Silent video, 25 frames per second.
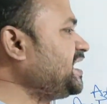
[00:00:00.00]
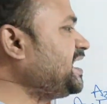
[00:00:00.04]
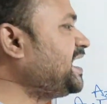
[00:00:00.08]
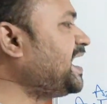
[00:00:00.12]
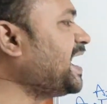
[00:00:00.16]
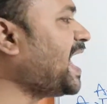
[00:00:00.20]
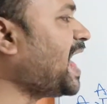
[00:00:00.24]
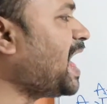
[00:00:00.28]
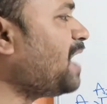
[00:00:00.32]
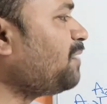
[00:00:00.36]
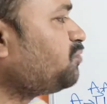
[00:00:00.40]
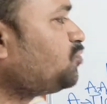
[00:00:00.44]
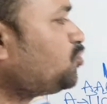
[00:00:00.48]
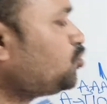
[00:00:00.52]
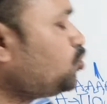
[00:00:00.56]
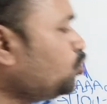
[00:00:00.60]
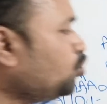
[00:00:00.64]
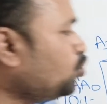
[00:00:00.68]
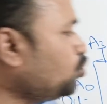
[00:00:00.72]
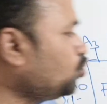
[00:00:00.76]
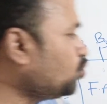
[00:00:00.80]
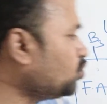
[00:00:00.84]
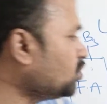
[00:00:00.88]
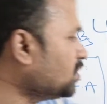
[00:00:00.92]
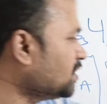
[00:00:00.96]
have
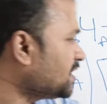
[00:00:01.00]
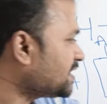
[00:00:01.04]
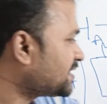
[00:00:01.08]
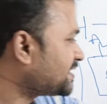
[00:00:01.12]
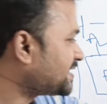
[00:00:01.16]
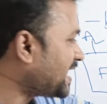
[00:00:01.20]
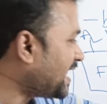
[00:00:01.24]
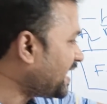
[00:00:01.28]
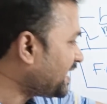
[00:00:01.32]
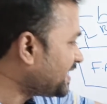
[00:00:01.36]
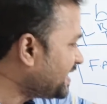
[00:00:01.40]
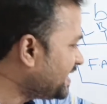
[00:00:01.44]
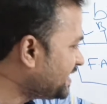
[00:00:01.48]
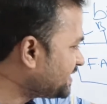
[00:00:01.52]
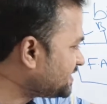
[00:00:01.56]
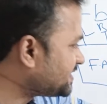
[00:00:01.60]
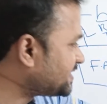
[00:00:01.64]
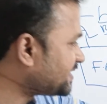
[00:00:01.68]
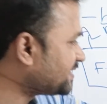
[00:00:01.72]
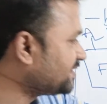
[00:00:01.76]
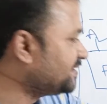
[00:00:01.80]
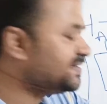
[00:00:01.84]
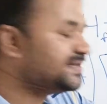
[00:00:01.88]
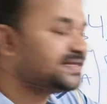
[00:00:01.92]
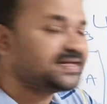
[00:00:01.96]
to
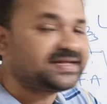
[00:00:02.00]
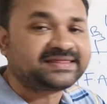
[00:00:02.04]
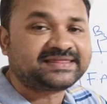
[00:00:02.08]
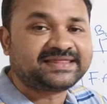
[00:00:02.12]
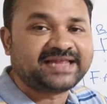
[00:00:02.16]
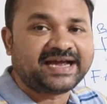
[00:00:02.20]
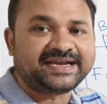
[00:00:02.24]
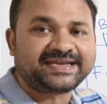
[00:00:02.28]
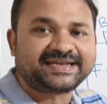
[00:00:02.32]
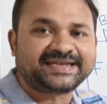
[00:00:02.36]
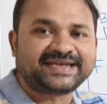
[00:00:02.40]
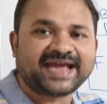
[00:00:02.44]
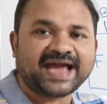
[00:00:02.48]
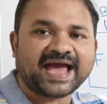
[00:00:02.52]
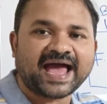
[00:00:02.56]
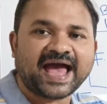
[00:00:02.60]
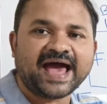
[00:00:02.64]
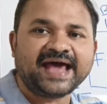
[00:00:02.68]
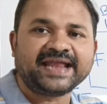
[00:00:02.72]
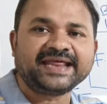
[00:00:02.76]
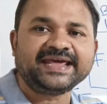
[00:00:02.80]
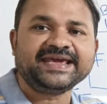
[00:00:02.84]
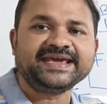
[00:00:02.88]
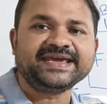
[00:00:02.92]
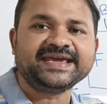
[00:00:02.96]
connect that
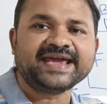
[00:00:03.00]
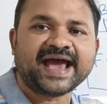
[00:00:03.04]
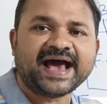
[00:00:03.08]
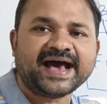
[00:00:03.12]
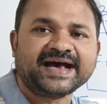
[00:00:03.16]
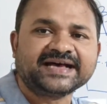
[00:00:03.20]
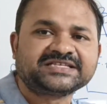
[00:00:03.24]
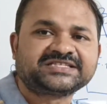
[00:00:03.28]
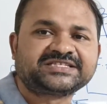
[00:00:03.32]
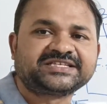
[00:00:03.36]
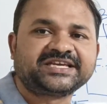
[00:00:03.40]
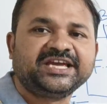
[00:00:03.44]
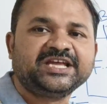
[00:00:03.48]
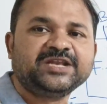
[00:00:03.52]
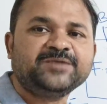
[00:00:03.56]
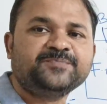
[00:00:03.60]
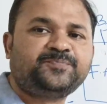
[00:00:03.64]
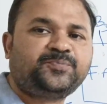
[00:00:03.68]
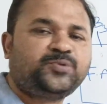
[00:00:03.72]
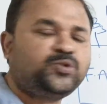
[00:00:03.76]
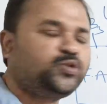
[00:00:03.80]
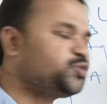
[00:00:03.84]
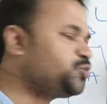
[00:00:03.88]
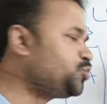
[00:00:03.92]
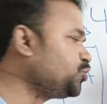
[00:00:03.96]
carry as
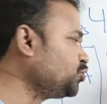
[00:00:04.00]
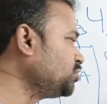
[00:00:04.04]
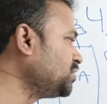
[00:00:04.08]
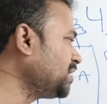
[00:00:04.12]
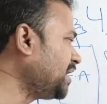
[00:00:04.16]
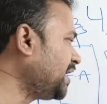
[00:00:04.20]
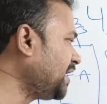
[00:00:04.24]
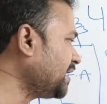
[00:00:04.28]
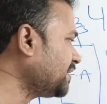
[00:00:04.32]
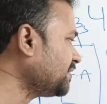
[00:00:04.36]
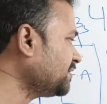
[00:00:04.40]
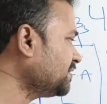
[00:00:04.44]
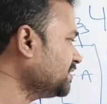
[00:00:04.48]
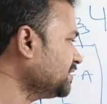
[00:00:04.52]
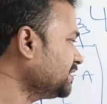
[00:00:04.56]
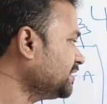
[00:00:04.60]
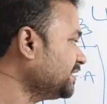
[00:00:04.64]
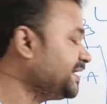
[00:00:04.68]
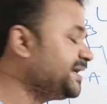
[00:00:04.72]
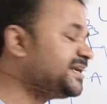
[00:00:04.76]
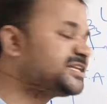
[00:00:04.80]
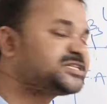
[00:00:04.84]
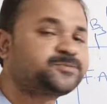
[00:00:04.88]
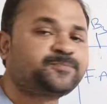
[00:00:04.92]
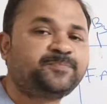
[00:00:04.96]
input to the
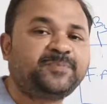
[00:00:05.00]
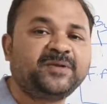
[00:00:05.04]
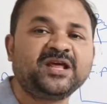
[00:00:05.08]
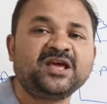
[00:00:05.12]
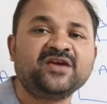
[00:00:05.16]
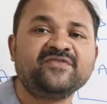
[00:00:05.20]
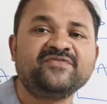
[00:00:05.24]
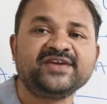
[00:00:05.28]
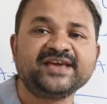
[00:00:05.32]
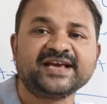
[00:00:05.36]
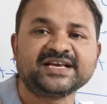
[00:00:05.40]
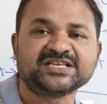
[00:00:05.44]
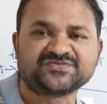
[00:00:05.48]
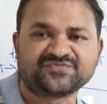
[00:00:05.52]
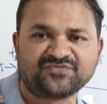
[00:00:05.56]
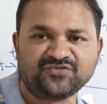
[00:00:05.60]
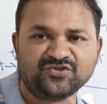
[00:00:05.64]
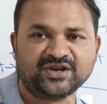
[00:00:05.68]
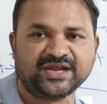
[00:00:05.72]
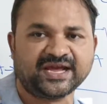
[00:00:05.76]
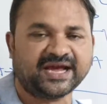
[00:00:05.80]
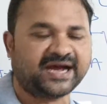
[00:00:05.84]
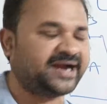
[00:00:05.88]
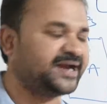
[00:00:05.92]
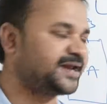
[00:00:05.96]
its previous
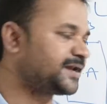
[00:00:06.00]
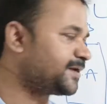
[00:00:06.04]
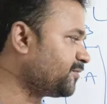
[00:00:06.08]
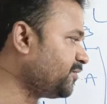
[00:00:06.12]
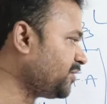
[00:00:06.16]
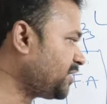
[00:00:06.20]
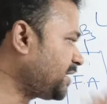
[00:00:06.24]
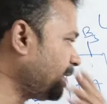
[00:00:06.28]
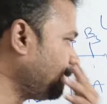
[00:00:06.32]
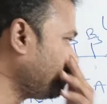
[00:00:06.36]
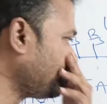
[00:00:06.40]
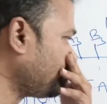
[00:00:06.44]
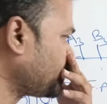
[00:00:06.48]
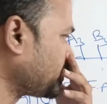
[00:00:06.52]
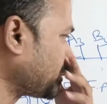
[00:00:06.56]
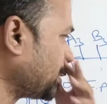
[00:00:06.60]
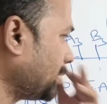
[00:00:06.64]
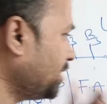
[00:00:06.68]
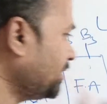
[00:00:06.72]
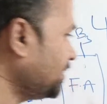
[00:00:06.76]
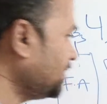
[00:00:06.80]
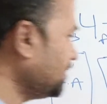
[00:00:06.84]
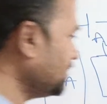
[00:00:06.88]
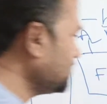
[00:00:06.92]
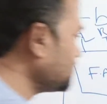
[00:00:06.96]
full adder. Okay.
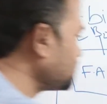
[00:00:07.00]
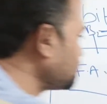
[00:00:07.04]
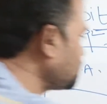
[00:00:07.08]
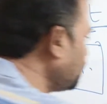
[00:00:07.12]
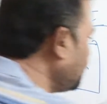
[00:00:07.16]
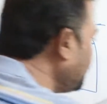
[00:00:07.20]
So